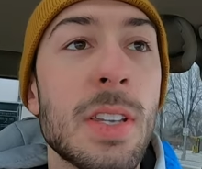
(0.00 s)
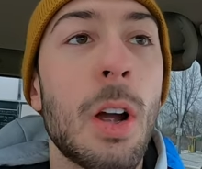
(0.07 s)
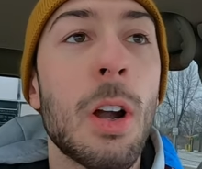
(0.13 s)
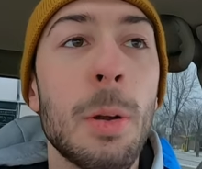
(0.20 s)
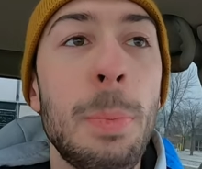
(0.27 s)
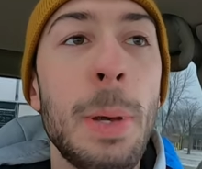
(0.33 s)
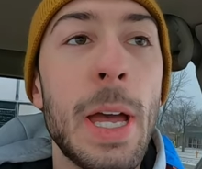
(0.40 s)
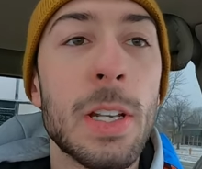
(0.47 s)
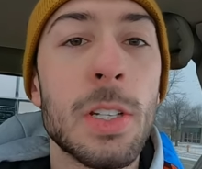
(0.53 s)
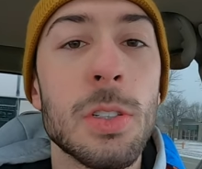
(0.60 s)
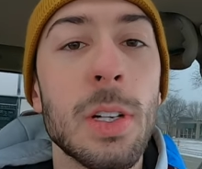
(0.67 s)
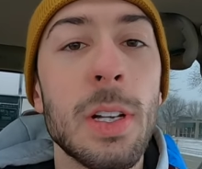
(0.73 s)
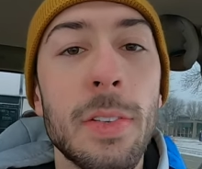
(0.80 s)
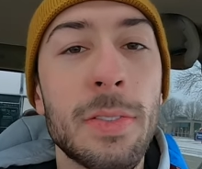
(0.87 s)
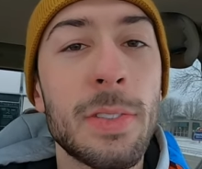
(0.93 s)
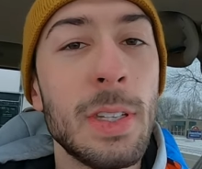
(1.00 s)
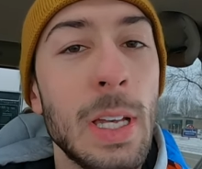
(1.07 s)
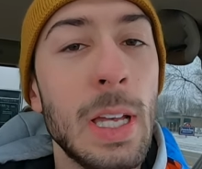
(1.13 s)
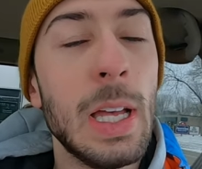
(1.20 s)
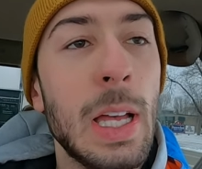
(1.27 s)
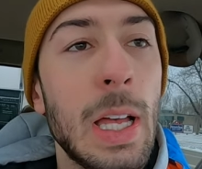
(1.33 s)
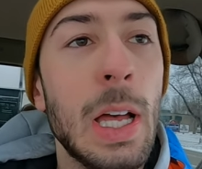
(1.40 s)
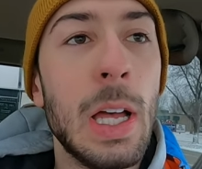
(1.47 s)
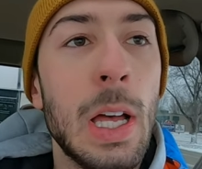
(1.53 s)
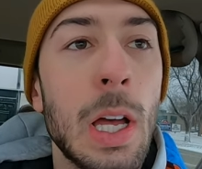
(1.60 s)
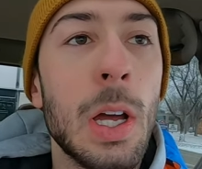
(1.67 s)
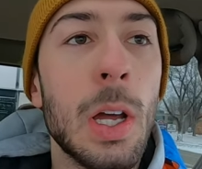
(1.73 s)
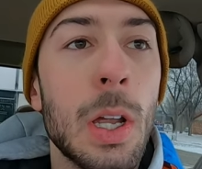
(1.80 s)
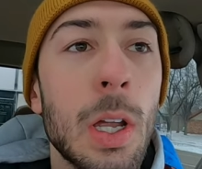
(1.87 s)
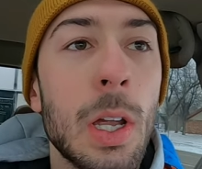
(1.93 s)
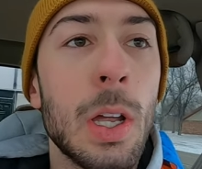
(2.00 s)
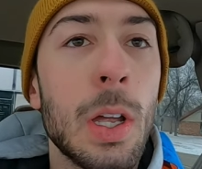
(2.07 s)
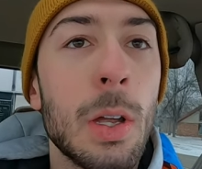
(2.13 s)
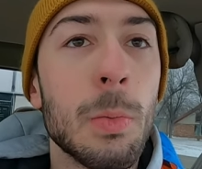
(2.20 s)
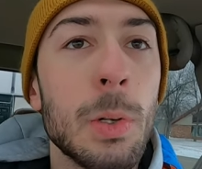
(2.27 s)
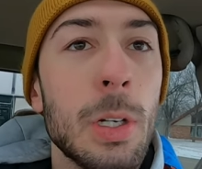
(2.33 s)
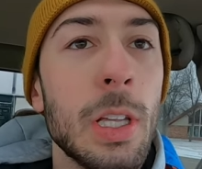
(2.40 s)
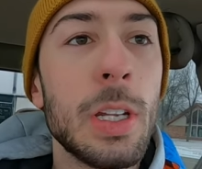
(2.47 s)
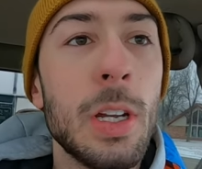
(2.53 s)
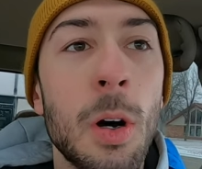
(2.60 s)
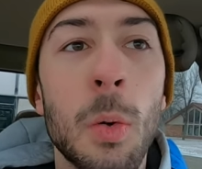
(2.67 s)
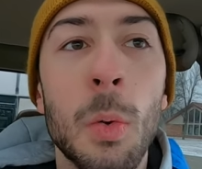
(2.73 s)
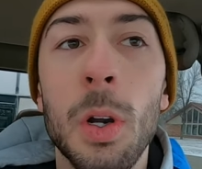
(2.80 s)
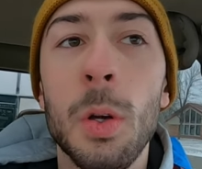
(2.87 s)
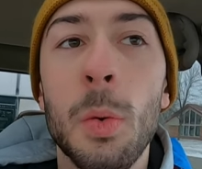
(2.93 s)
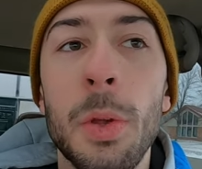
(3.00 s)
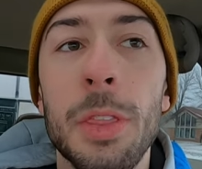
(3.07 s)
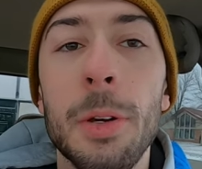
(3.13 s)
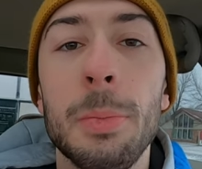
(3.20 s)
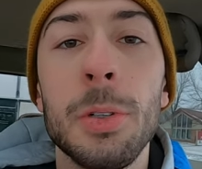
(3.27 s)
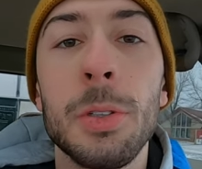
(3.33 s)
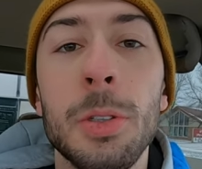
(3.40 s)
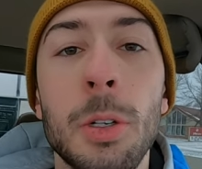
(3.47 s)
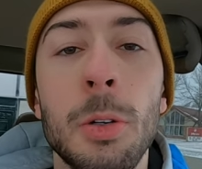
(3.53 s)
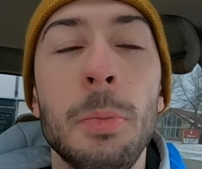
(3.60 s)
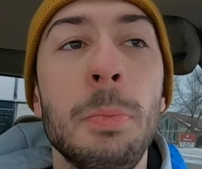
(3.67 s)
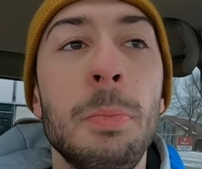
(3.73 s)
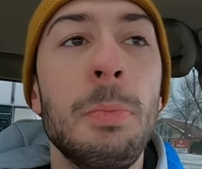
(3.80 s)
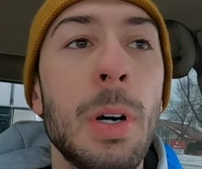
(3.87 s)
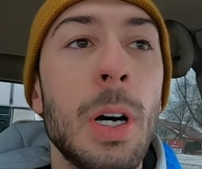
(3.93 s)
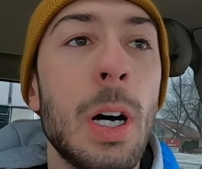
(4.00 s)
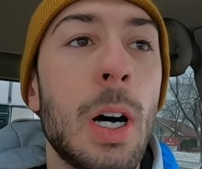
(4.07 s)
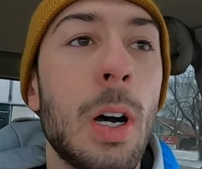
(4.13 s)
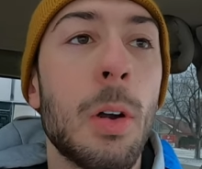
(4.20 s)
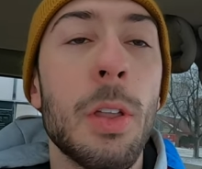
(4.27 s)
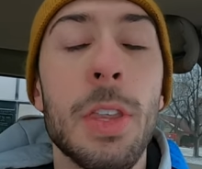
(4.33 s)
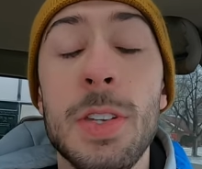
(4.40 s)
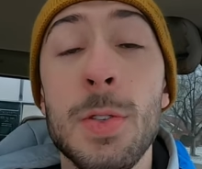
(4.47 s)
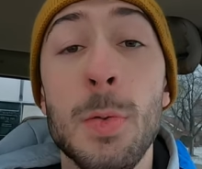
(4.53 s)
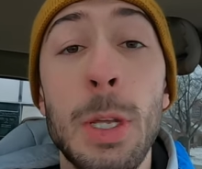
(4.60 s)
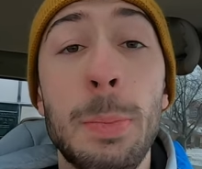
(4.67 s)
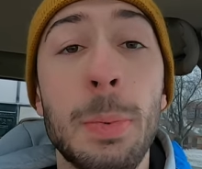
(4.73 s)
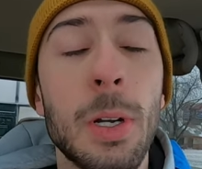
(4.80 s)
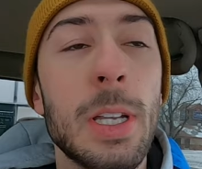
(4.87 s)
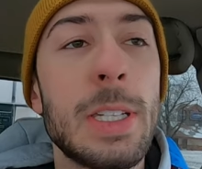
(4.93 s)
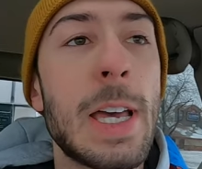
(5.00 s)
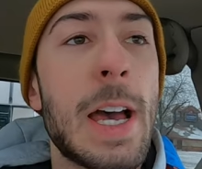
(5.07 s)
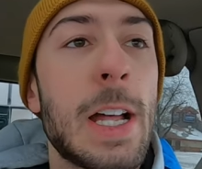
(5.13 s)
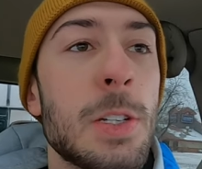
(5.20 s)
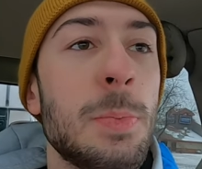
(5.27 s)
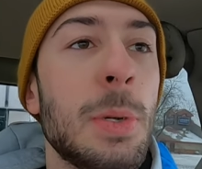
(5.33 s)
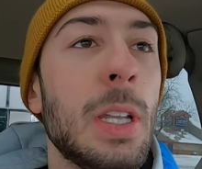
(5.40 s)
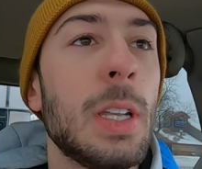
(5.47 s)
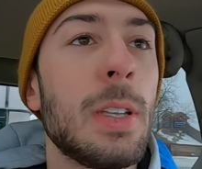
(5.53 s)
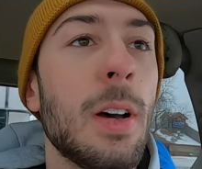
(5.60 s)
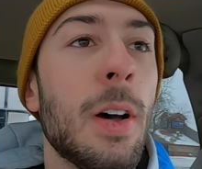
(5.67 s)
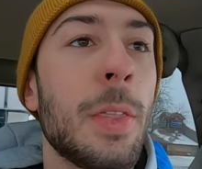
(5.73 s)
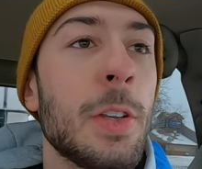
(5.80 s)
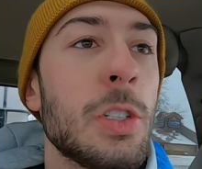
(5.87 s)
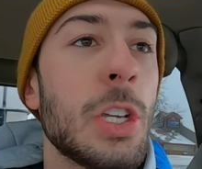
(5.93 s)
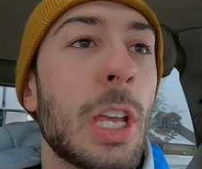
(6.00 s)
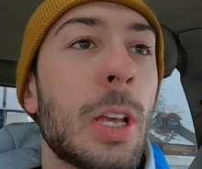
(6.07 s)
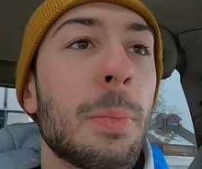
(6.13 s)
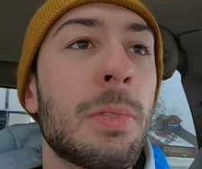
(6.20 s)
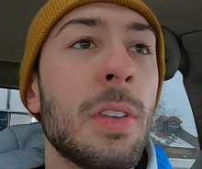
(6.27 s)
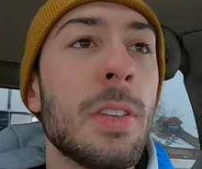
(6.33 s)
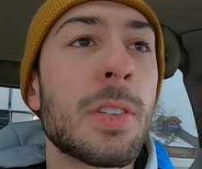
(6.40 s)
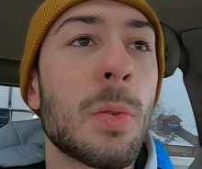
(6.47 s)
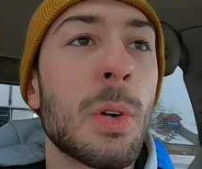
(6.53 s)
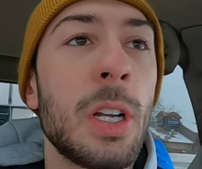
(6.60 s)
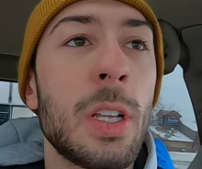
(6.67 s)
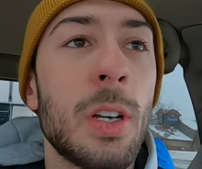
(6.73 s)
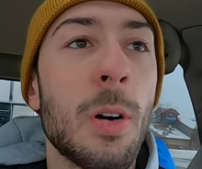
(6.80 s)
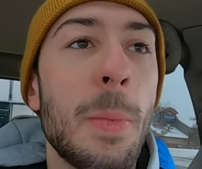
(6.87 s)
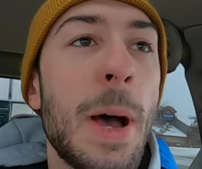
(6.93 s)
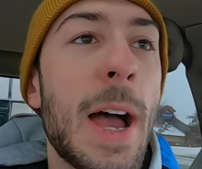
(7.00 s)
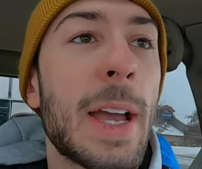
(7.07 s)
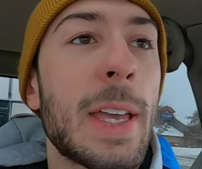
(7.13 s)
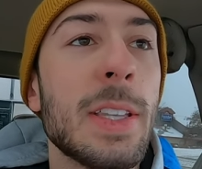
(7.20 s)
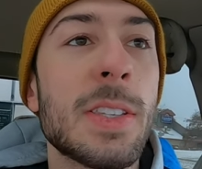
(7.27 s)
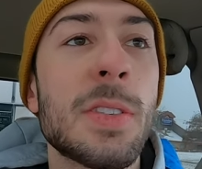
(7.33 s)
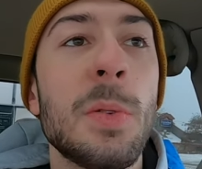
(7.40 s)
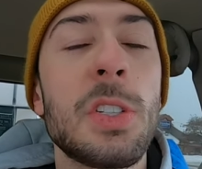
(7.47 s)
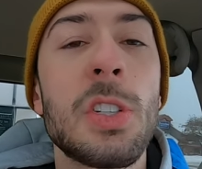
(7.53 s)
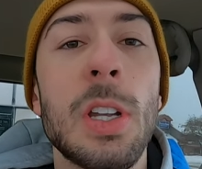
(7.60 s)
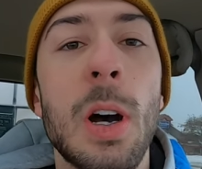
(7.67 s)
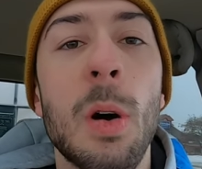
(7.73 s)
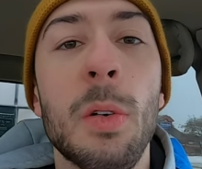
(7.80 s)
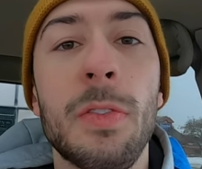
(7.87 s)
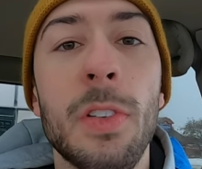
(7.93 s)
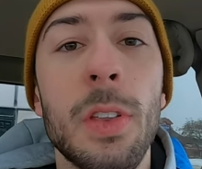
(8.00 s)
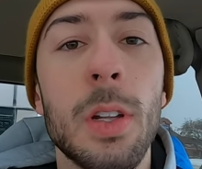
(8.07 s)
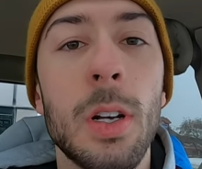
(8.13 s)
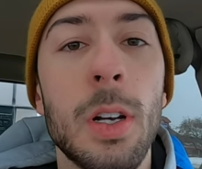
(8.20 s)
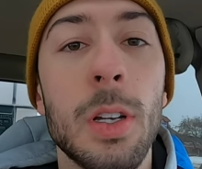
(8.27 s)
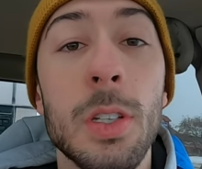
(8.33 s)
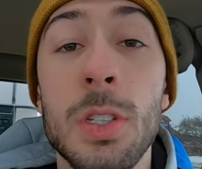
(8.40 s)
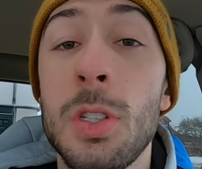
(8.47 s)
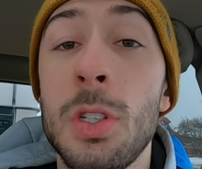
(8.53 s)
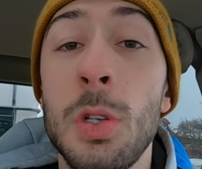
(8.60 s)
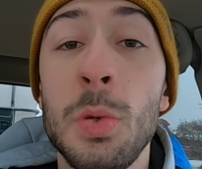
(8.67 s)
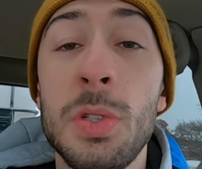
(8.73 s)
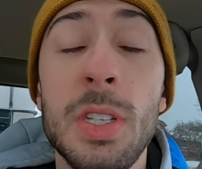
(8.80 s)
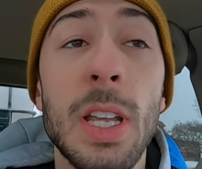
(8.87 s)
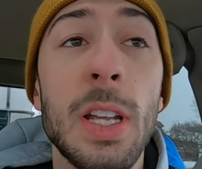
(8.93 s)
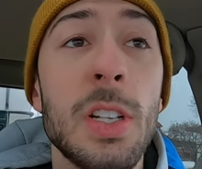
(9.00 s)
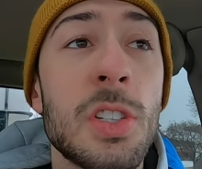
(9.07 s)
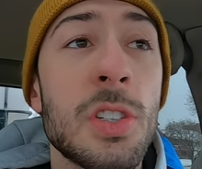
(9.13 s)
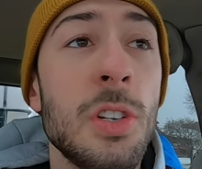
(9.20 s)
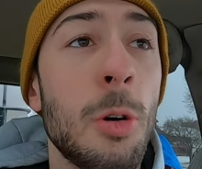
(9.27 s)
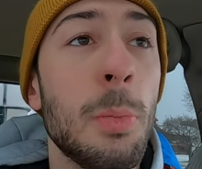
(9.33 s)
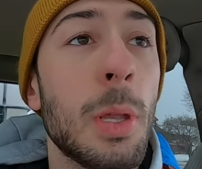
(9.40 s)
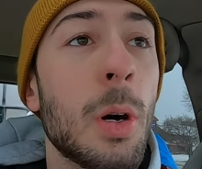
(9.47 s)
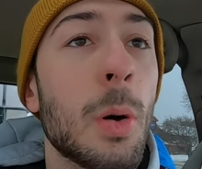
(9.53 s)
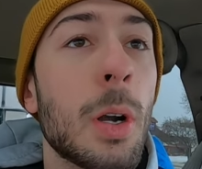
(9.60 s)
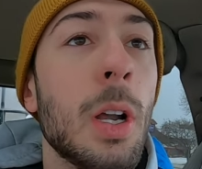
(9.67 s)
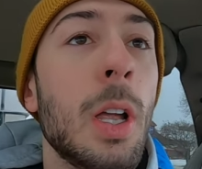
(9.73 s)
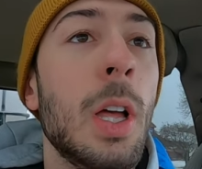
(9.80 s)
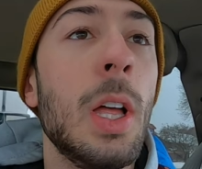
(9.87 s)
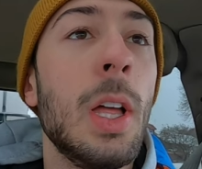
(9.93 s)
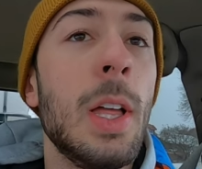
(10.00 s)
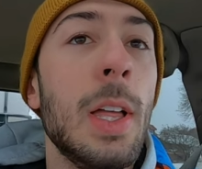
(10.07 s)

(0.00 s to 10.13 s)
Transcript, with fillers: these hard pack drifts really don't work with the broom uh, or the sweeper attachment on the Jacobsen. So we're gonna go back and switch it out for the two-stage snowblower